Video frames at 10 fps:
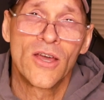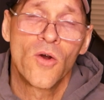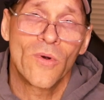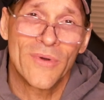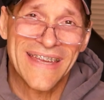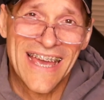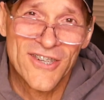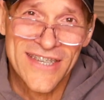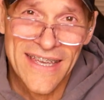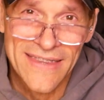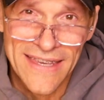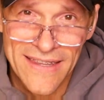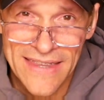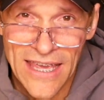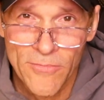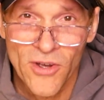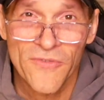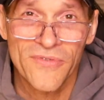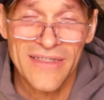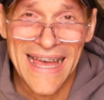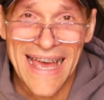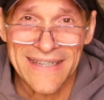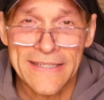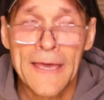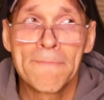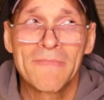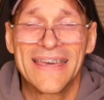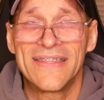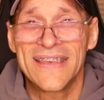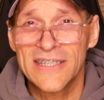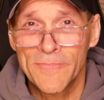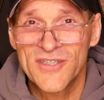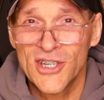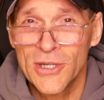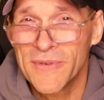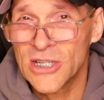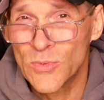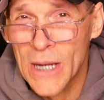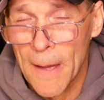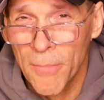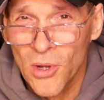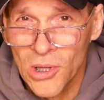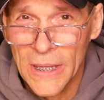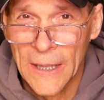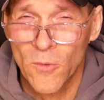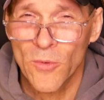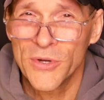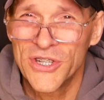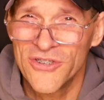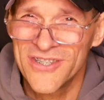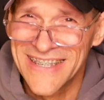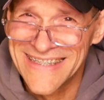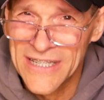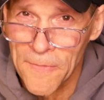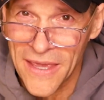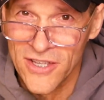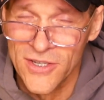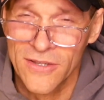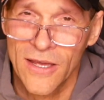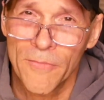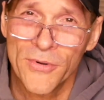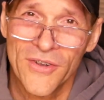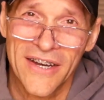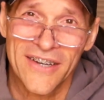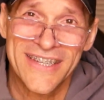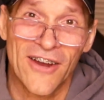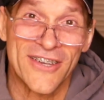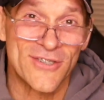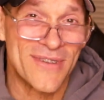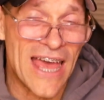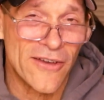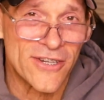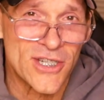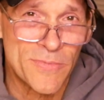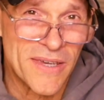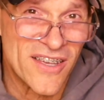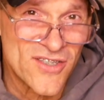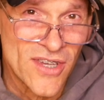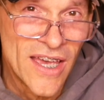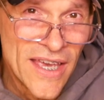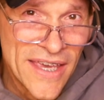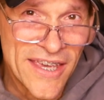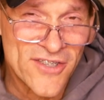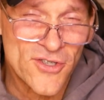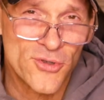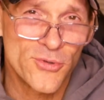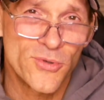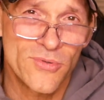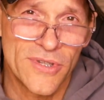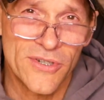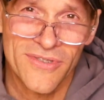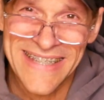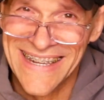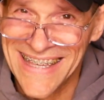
where we can actually get the, the elbow flexed in this position, because we're not pulling, we're reducing the demands on, on pronator teres. So now it can just be its, its true little dead